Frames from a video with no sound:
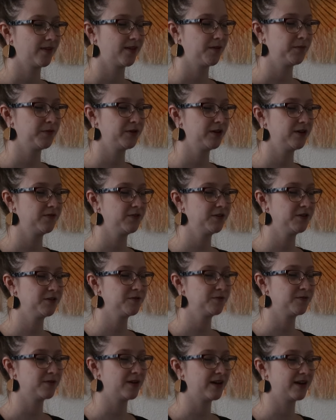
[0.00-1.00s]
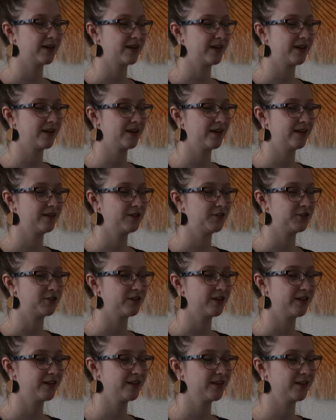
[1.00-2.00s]
Whenever you're ready,
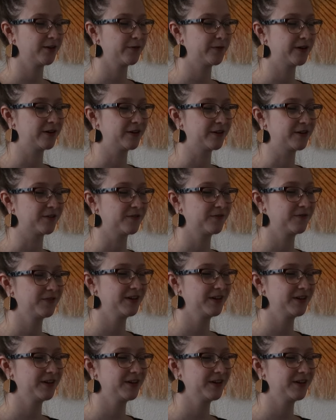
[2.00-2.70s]
gently wiggle your